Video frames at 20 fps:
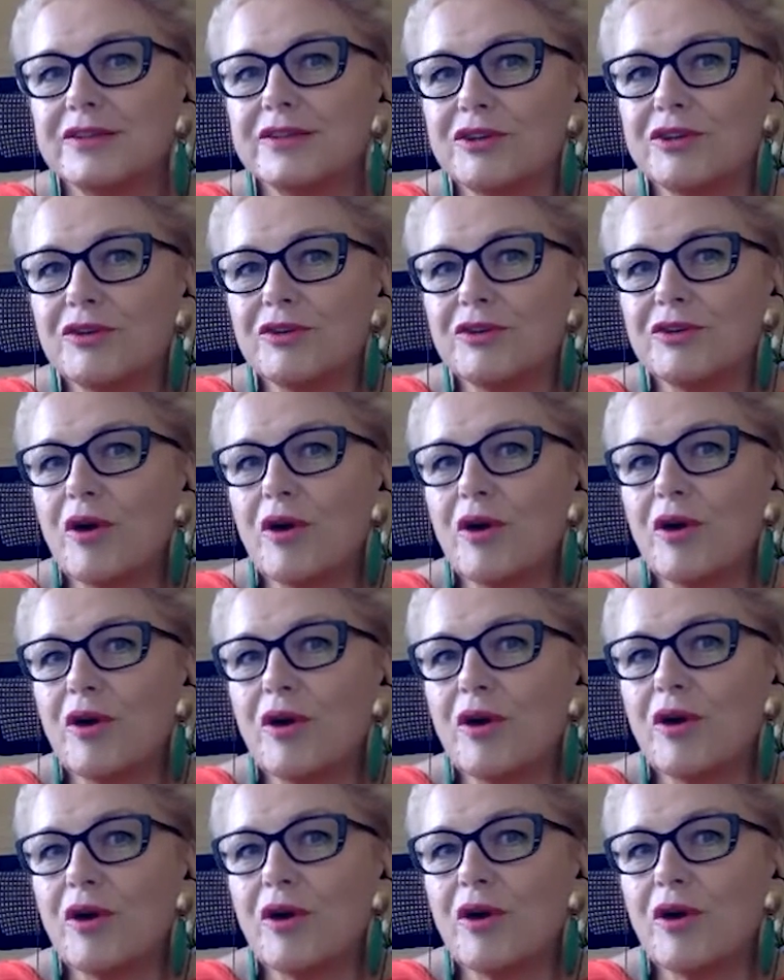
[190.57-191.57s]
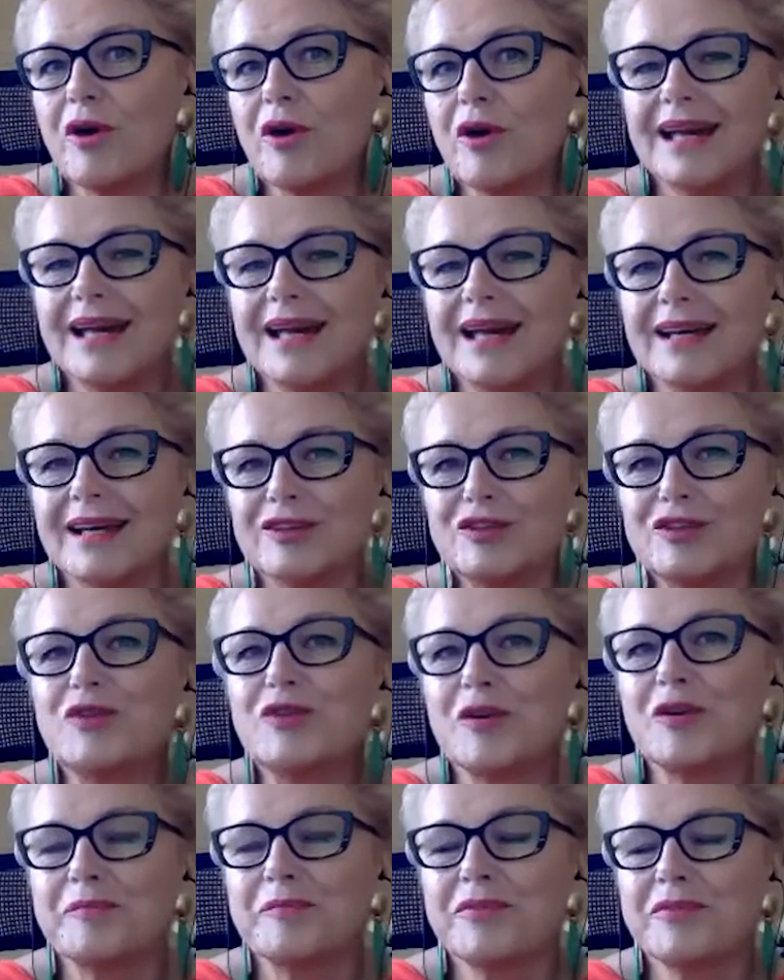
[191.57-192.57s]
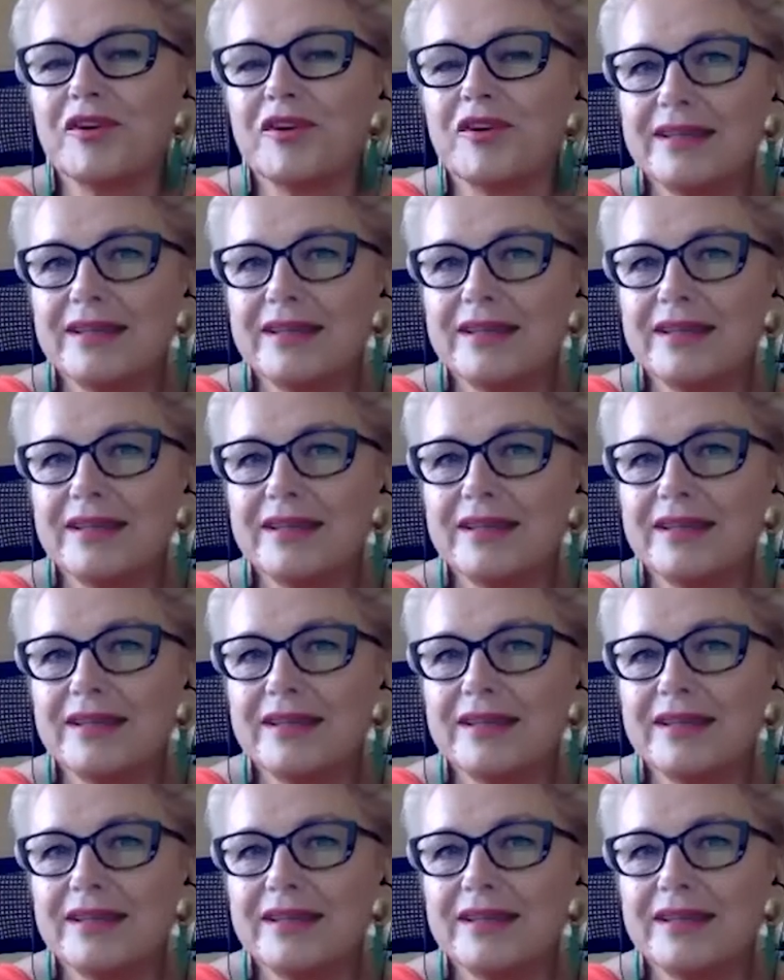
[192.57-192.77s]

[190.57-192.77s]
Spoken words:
travel company, you know, a big